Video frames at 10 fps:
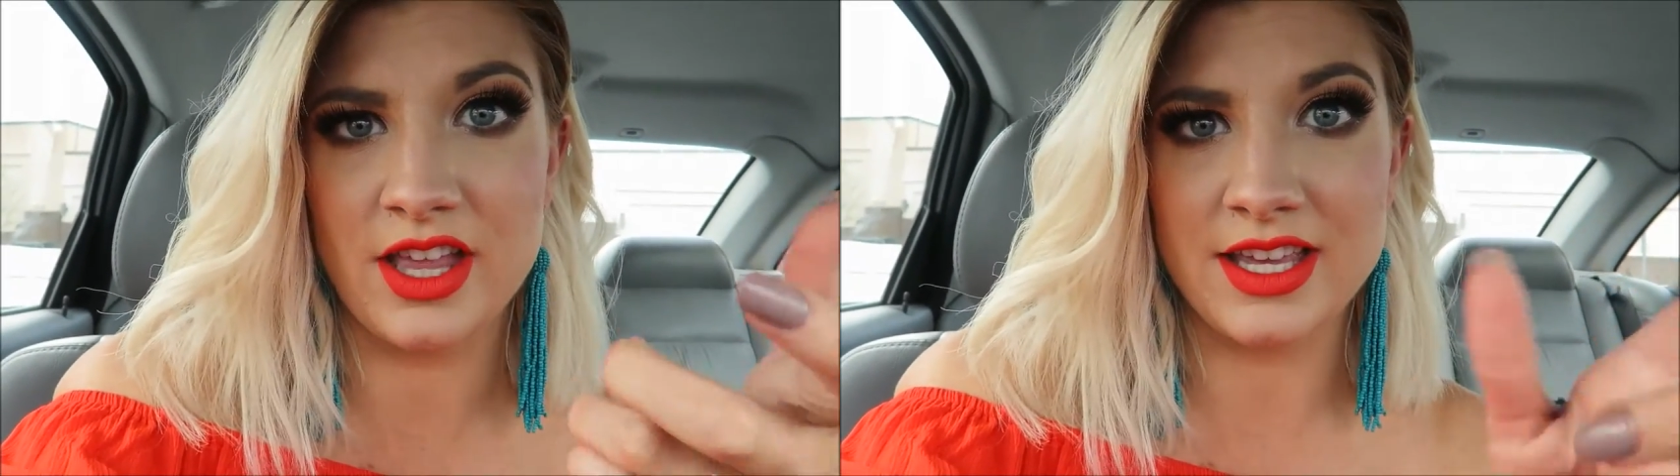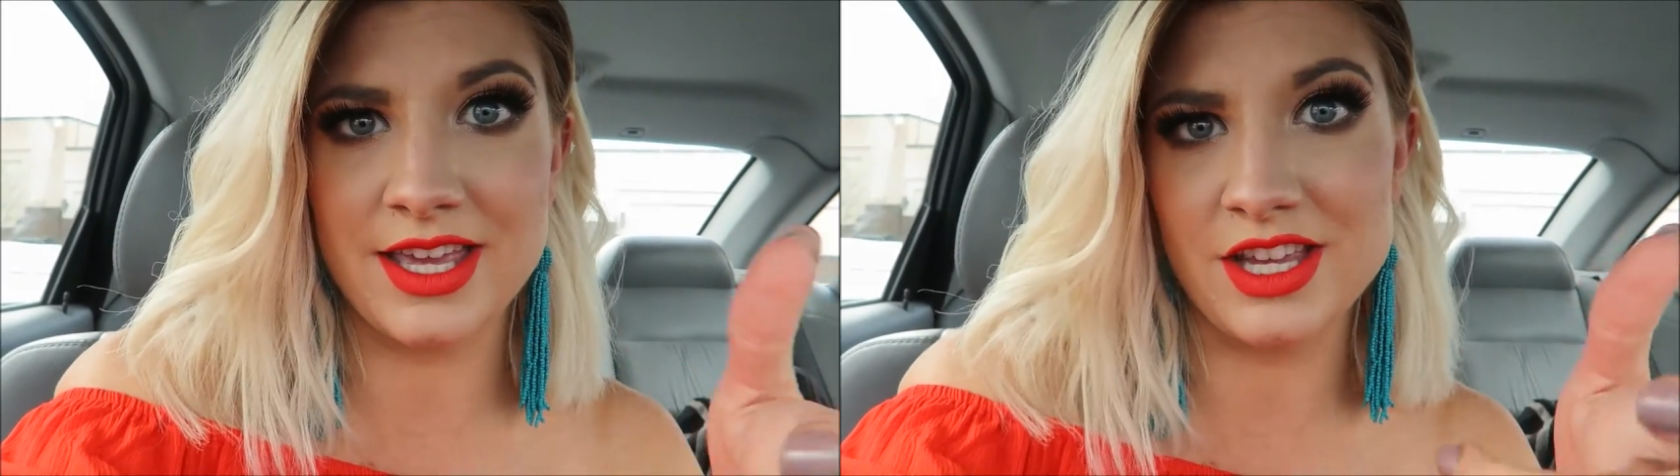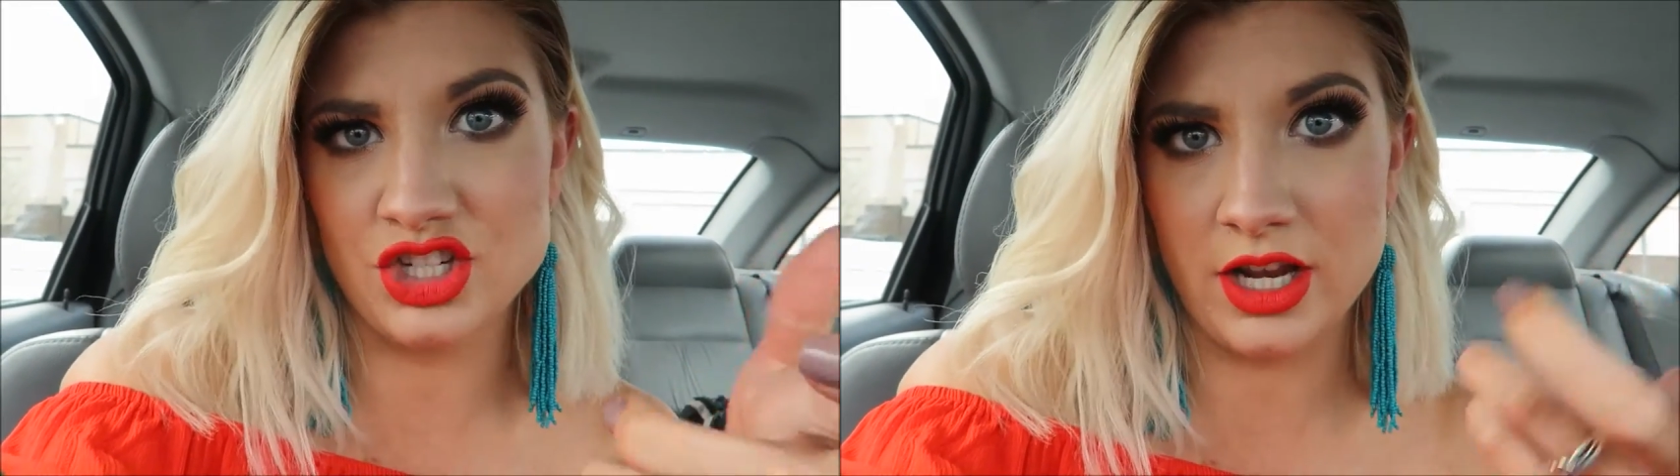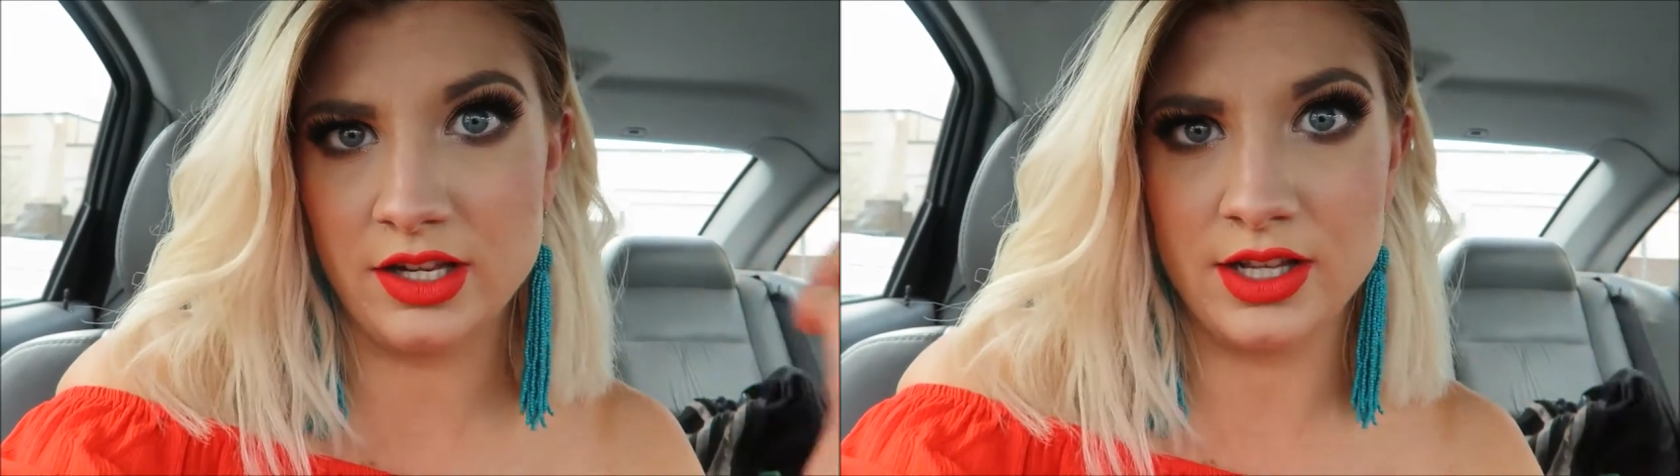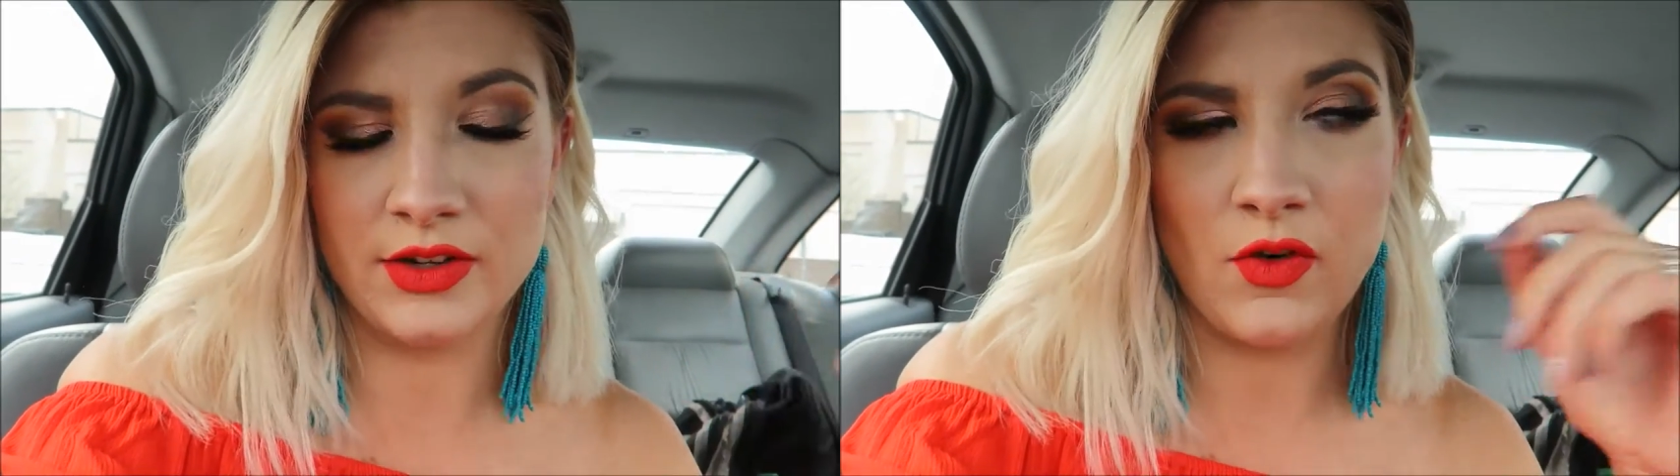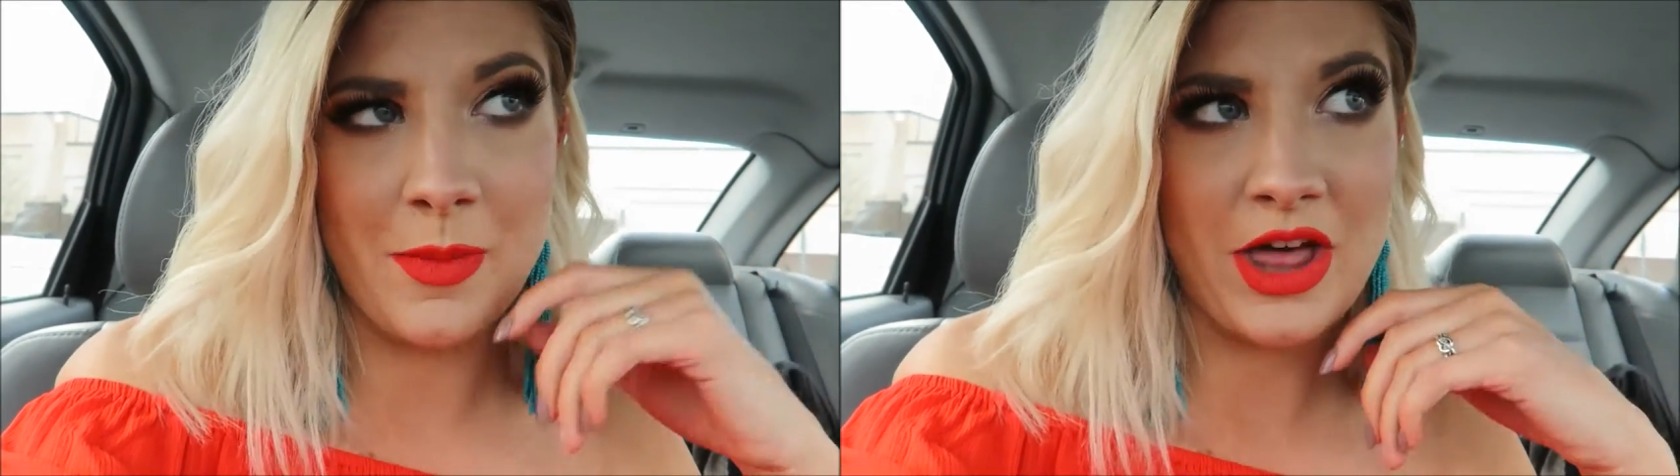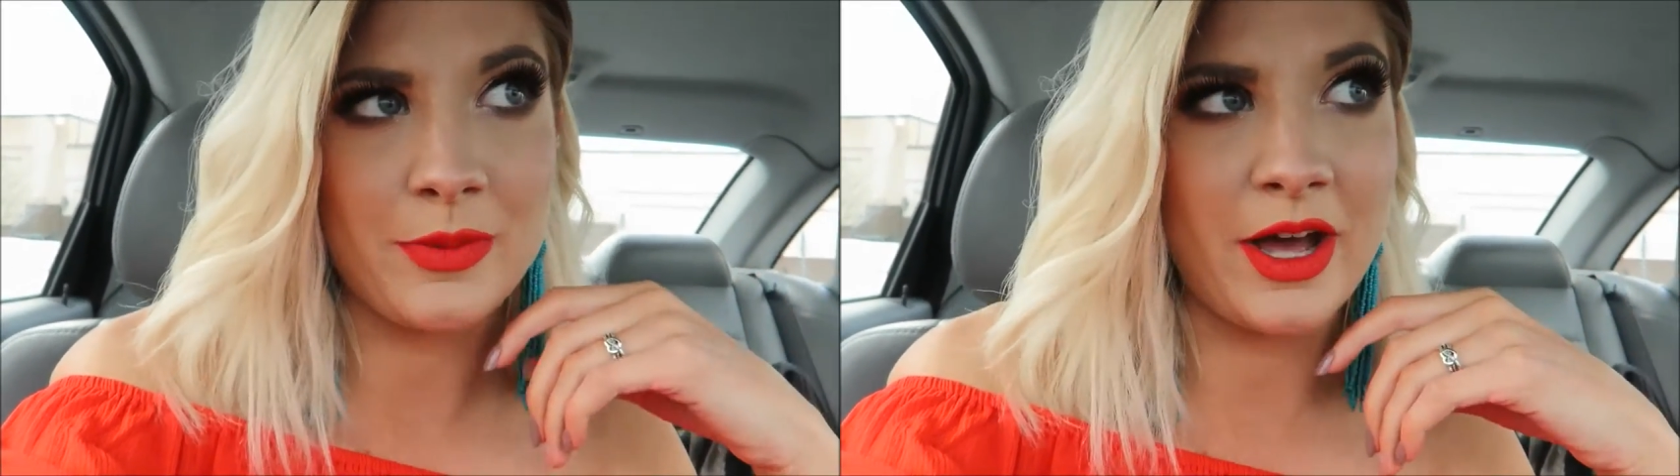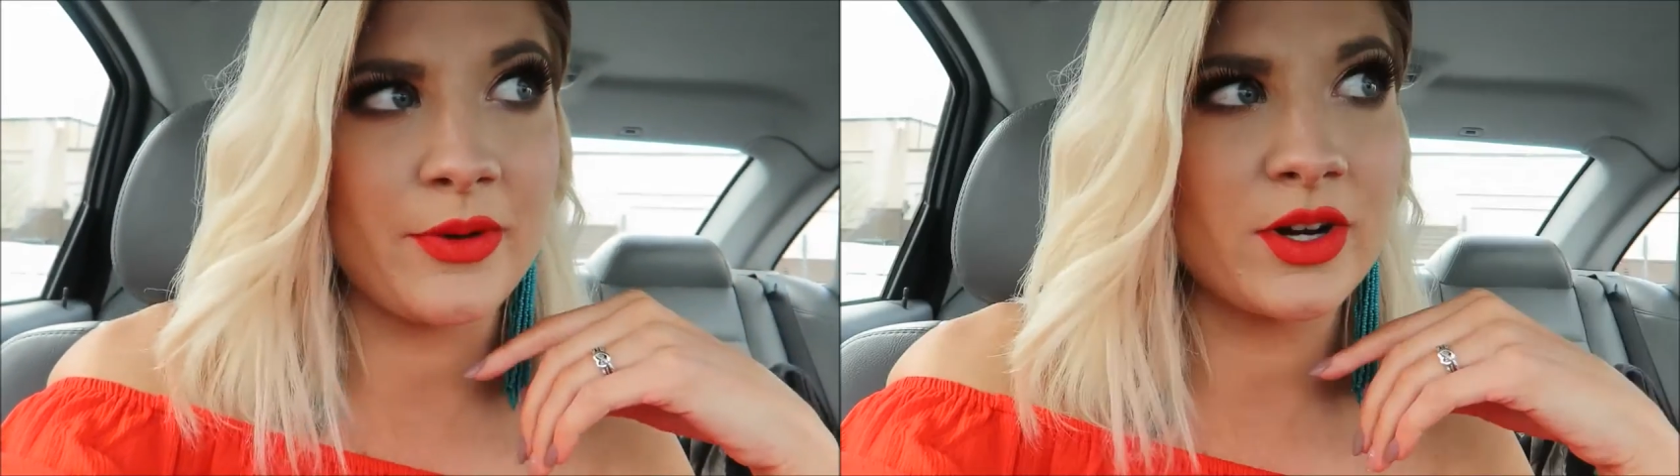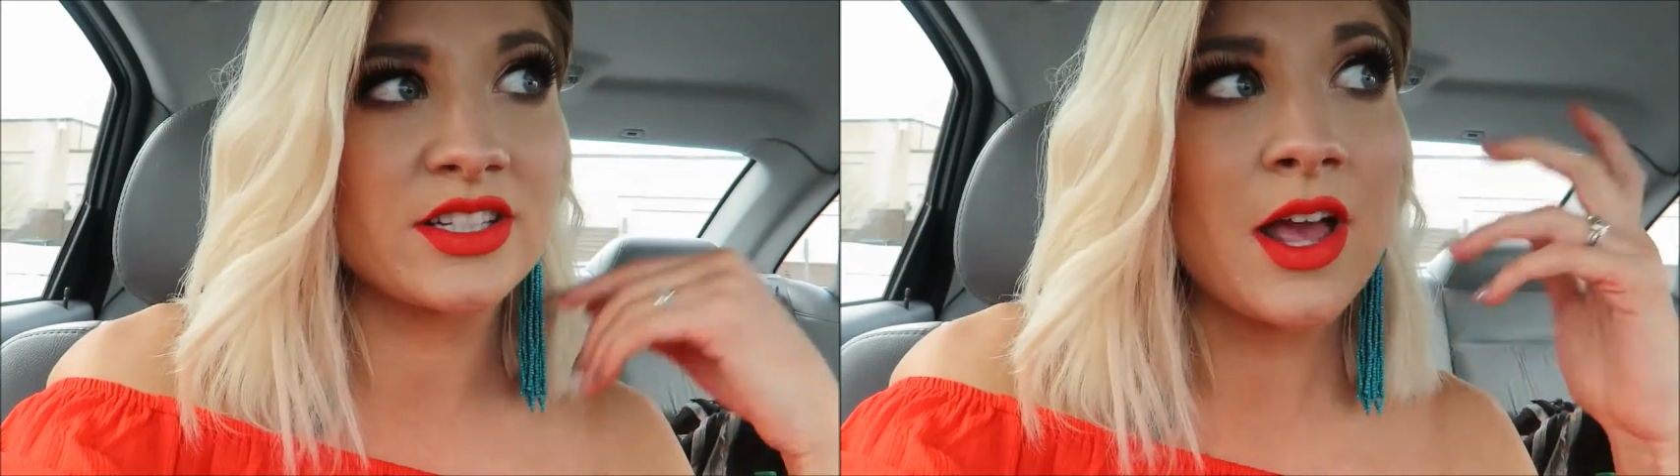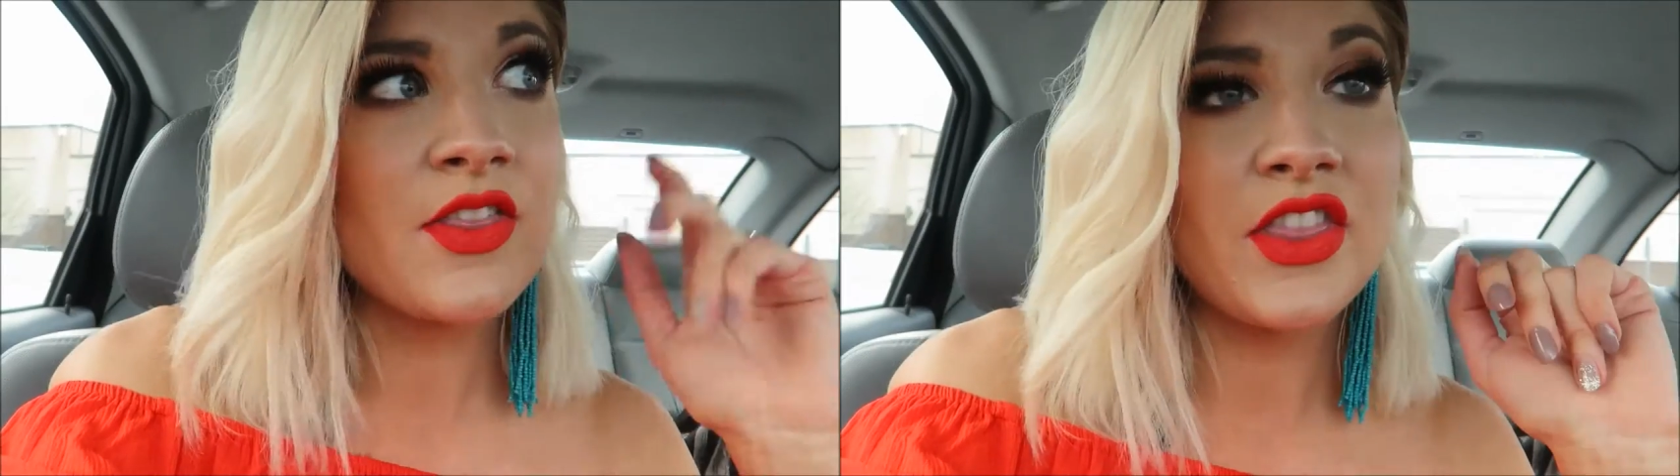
like keychain, like from Bath and Body Works.